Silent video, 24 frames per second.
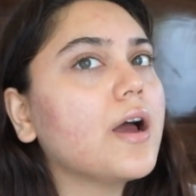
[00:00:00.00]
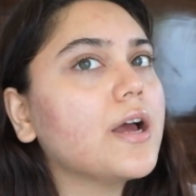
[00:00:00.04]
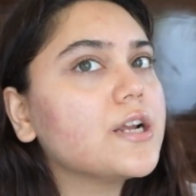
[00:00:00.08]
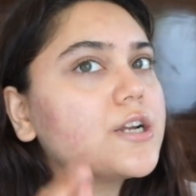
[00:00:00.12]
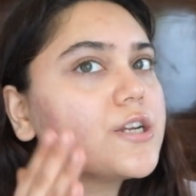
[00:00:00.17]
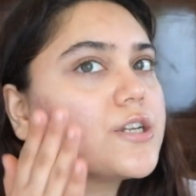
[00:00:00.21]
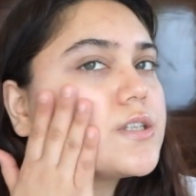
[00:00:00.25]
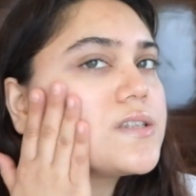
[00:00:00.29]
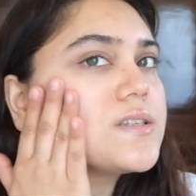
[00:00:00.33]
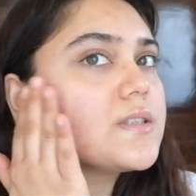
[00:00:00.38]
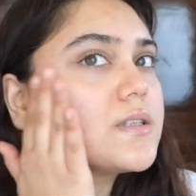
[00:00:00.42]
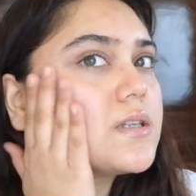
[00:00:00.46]
I
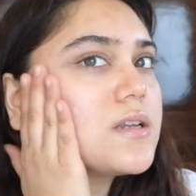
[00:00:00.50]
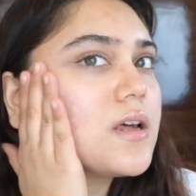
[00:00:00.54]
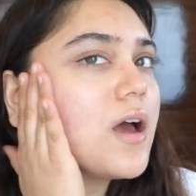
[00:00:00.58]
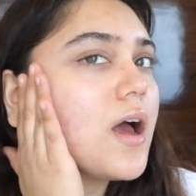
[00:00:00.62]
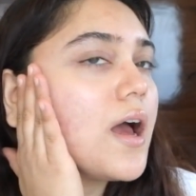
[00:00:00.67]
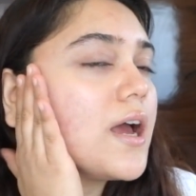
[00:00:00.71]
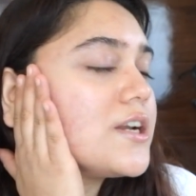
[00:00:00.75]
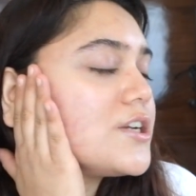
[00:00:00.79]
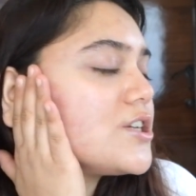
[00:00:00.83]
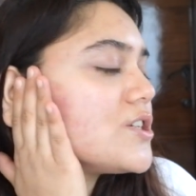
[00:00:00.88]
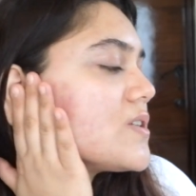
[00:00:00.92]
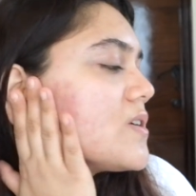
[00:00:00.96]

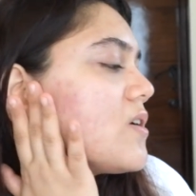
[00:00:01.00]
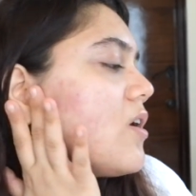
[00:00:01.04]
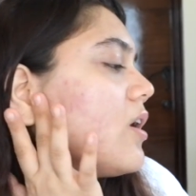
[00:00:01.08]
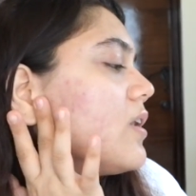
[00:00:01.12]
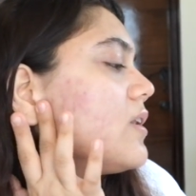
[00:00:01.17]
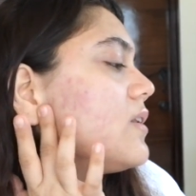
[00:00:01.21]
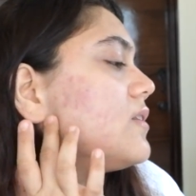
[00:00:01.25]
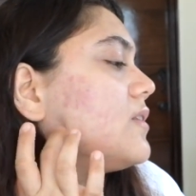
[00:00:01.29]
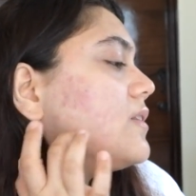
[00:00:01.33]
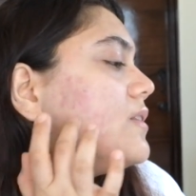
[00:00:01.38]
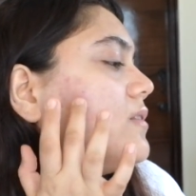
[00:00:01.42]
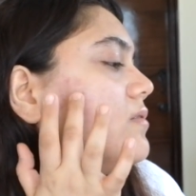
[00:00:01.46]
just
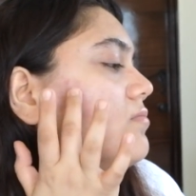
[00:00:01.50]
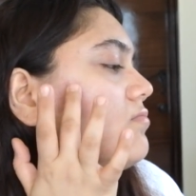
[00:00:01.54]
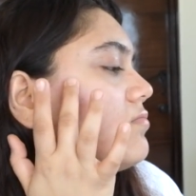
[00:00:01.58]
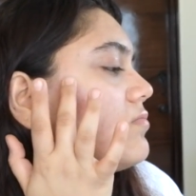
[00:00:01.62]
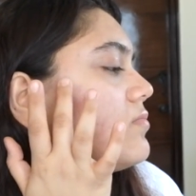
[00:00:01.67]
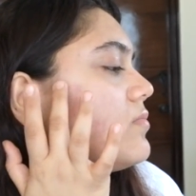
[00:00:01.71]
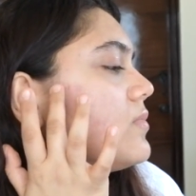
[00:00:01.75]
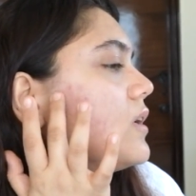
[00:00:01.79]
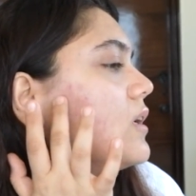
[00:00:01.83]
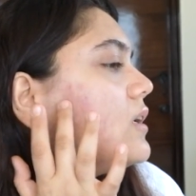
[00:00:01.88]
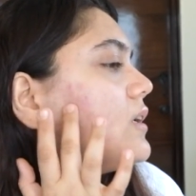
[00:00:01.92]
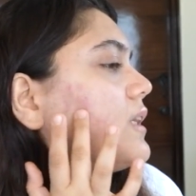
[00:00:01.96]
got
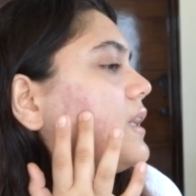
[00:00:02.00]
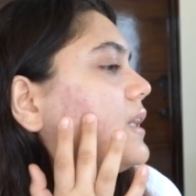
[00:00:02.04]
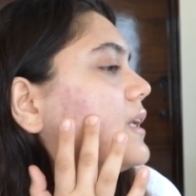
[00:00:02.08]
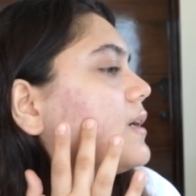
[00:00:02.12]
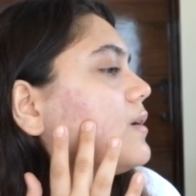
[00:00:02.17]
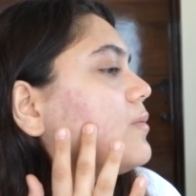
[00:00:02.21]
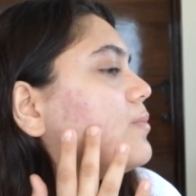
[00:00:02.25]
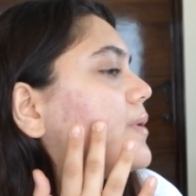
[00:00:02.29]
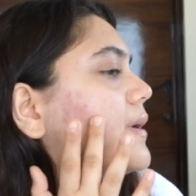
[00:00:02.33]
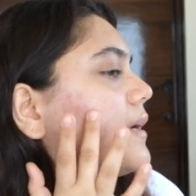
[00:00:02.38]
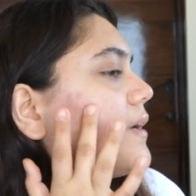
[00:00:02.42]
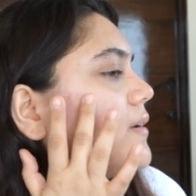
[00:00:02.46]
a
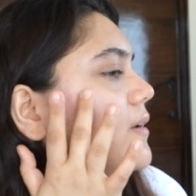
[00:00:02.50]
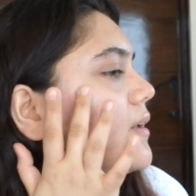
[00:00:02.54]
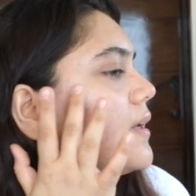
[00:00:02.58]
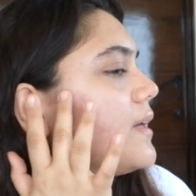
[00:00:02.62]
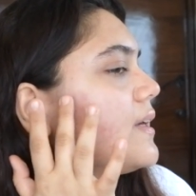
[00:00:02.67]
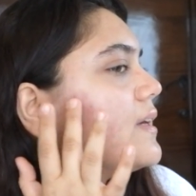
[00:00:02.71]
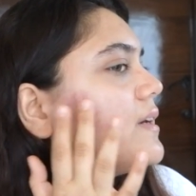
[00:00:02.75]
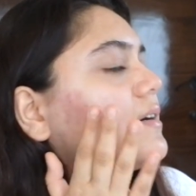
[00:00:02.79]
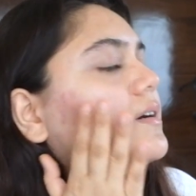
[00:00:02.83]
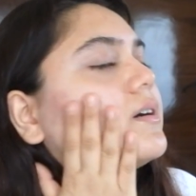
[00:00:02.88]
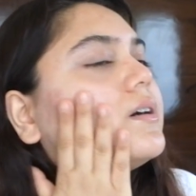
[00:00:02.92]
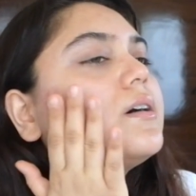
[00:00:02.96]
little bit
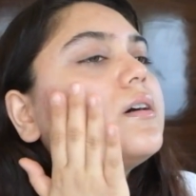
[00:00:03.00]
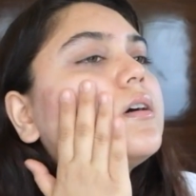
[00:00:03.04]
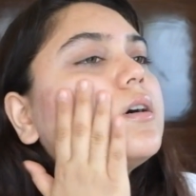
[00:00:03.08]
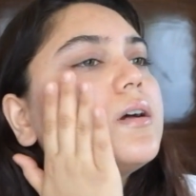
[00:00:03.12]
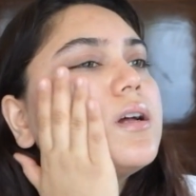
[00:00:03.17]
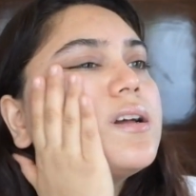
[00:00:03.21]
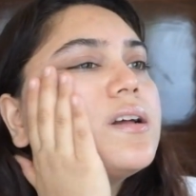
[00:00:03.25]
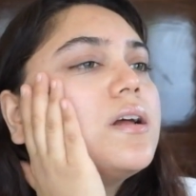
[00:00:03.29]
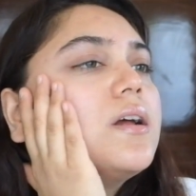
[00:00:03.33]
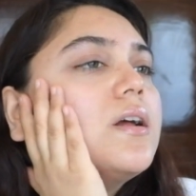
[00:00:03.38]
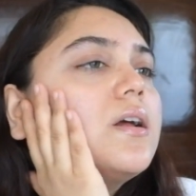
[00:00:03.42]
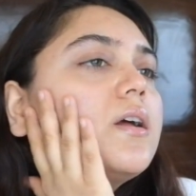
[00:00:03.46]
here
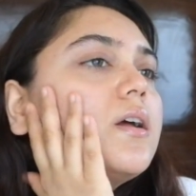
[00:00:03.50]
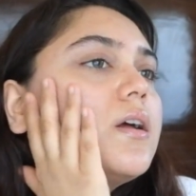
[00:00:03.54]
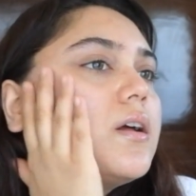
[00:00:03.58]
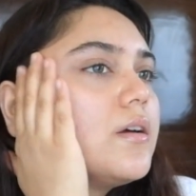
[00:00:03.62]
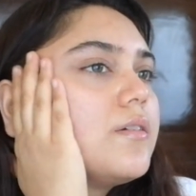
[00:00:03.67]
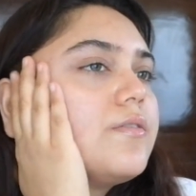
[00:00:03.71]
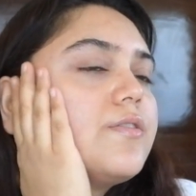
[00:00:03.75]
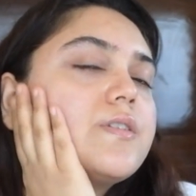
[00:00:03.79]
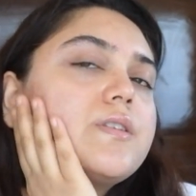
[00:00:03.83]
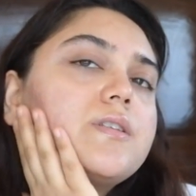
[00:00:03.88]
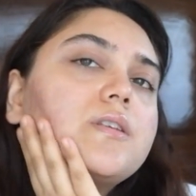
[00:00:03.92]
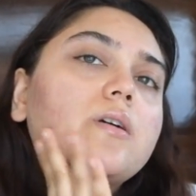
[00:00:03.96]

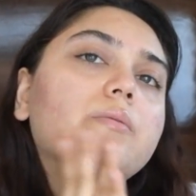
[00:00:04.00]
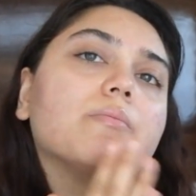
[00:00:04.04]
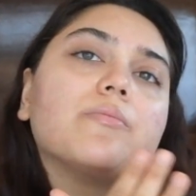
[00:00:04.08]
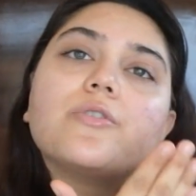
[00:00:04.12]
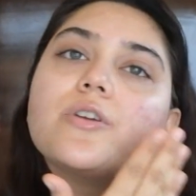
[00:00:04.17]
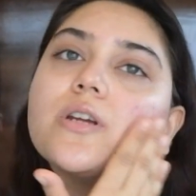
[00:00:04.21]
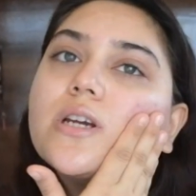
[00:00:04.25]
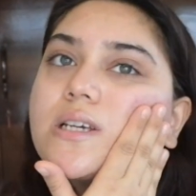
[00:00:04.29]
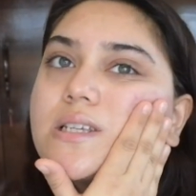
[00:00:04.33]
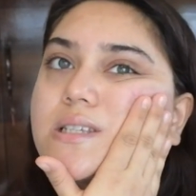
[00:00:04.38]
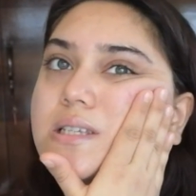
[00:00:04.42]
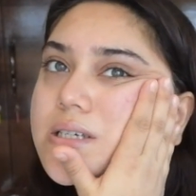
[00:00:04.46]
for some
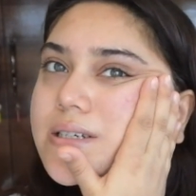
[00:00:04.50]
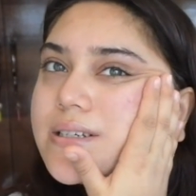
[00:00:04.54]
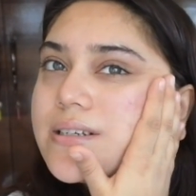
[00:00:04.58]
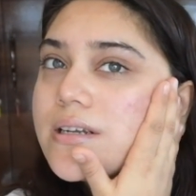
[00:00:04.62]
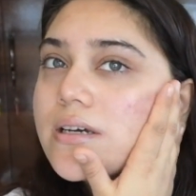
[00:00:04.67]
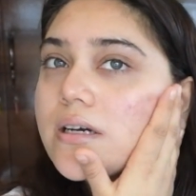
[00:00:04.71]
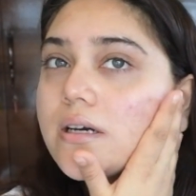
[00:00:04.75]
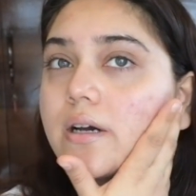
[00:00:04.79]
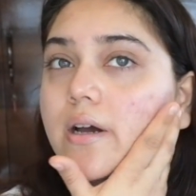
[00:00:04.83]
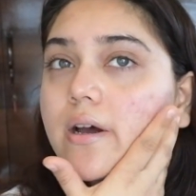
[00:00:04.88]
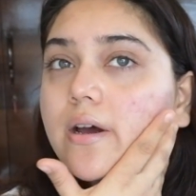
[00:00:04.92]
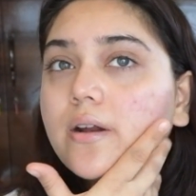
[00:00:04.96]

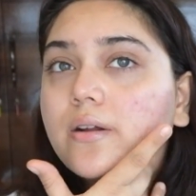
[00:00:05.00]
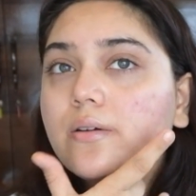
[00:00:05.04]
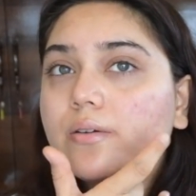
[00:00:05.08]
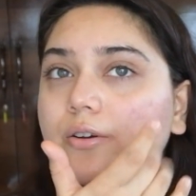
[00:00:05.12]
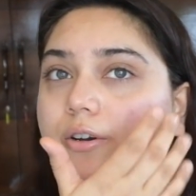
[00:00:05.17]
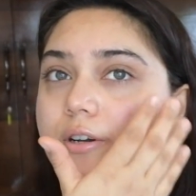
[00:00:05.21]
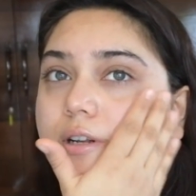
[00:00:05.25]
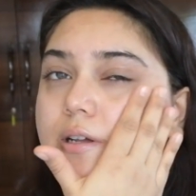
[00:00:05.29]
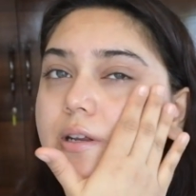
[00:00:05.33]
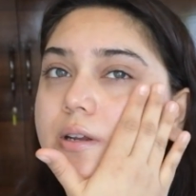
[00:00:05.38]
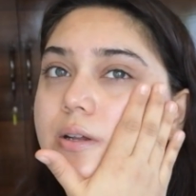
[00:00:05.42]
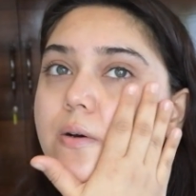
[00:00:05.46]
reason, I don't
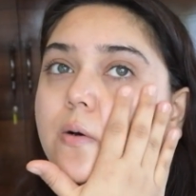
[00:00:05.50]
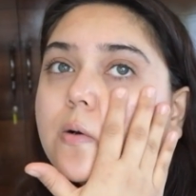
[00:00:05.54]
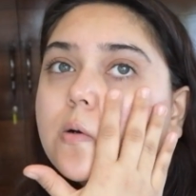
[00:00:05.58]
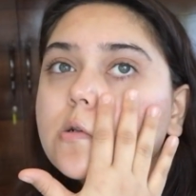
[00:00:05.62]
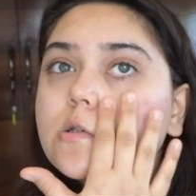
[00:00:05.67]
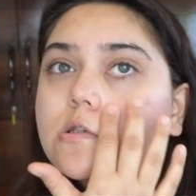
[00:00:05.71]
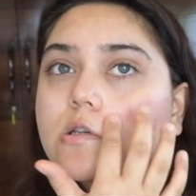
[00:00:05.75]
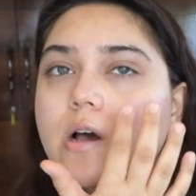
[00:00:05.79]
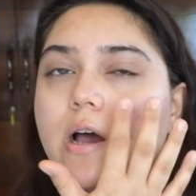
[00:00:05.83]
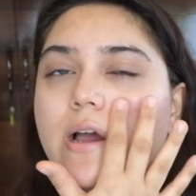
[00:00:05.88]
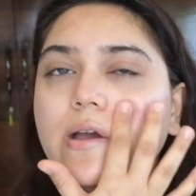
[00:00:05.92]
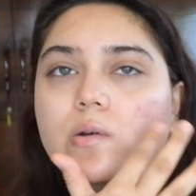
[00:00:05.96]
really know.
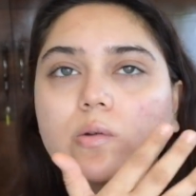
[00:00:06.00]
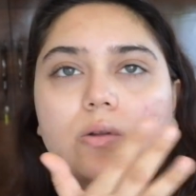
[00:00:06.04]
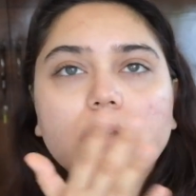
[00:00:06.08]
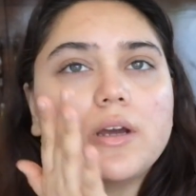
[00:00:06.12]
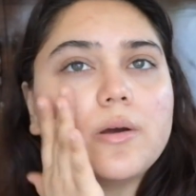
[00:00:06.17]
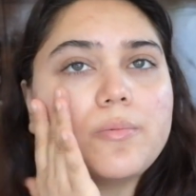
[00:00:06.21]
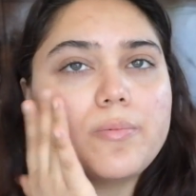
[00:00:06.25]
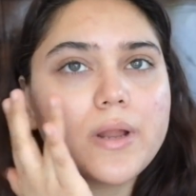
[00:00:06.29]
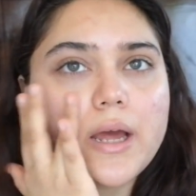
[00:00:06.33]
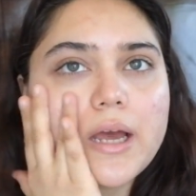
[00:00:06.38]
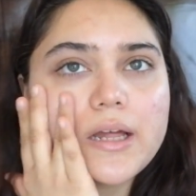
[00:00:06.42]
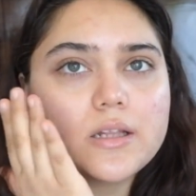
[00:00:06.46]
So I only
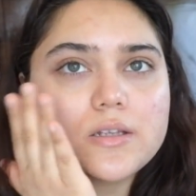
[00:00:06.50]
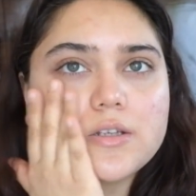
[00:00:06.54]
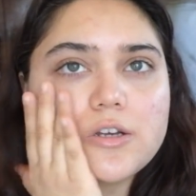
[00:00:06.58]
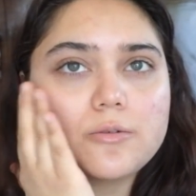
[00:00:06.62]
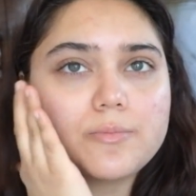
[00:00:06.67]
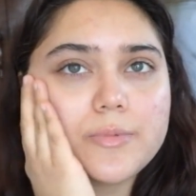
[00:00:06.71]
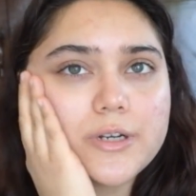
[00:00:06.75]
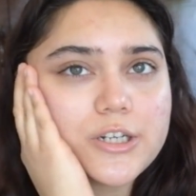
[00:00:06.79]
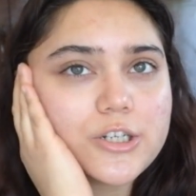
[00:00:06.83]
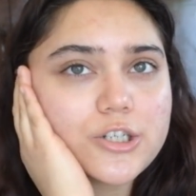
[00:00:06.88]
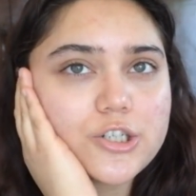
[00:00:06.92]
apply this on my